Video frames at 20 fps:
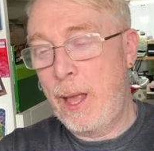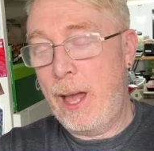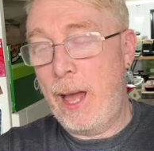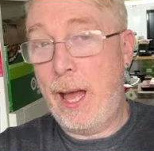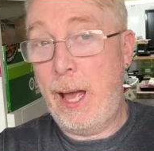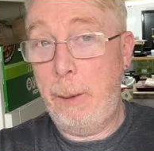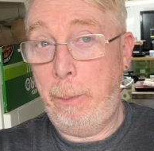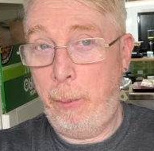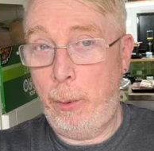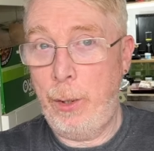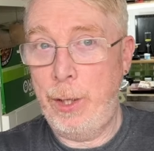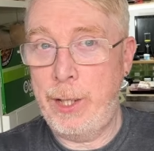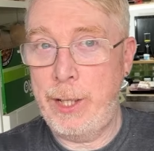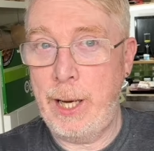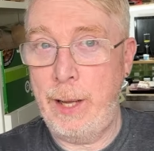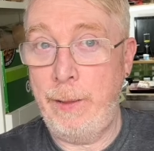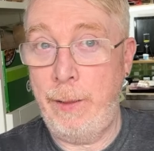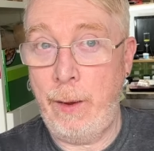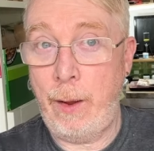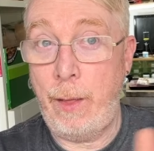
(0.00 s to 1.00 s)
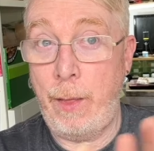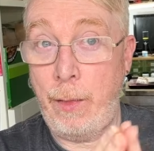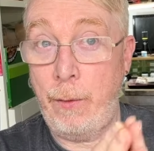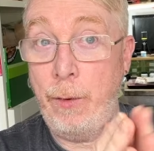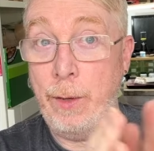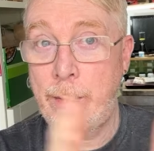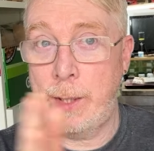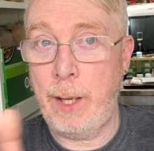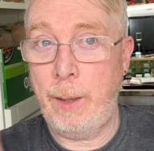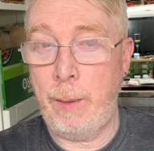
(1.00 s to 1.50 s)
I appreciate that there
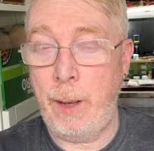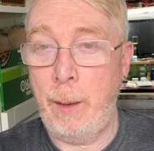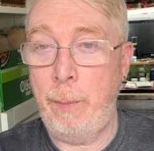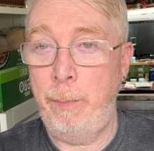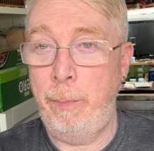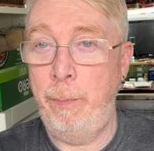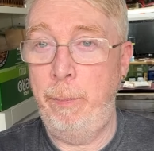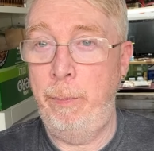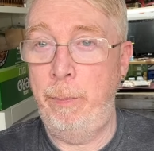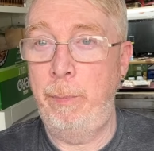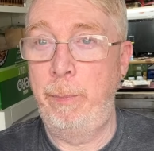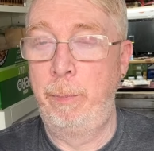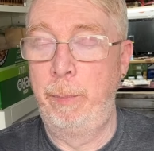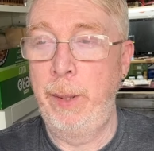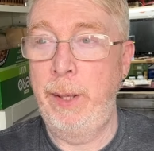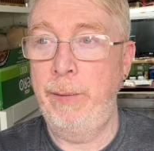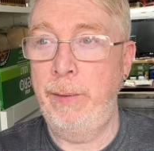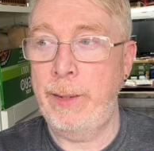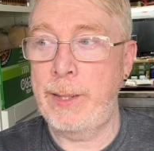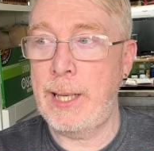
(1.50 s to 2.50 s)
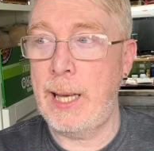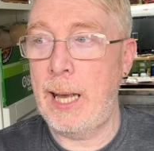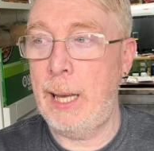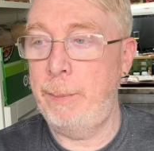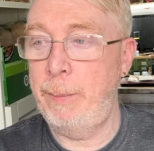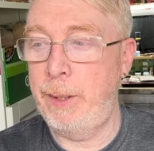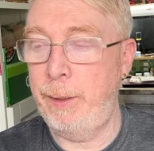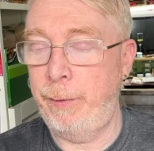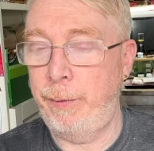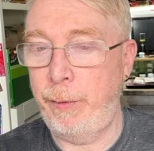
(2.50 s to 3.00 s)
is a, a bit of a
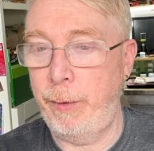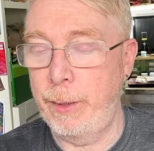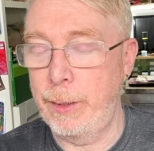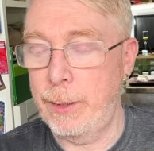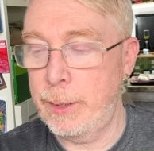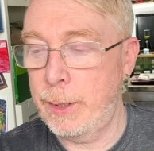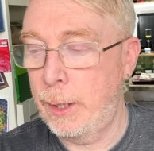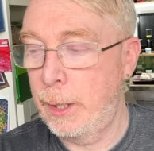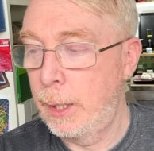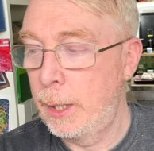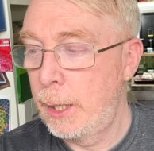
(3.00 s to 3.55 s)
time difference.